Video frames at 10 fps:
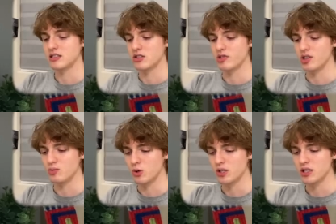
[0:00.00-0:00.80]
is a
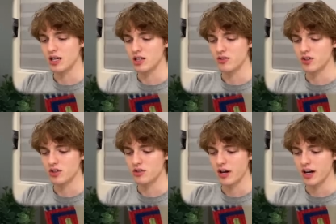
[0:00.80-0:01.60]
great one. I love
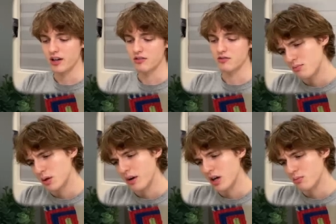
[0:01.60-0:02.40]
that you have
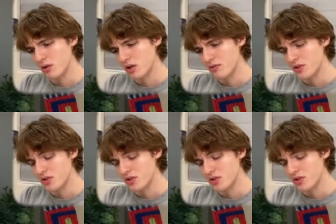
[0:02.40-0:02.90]
The Parable of the